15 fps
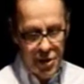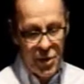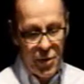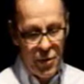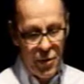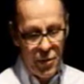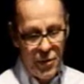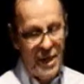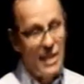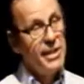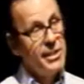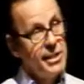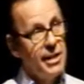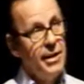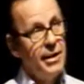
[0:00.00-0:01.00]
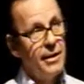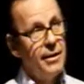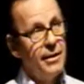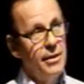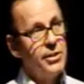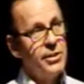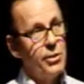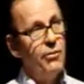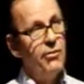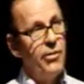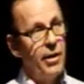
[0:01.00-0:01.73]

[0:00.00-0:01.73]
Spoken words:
So that is clear so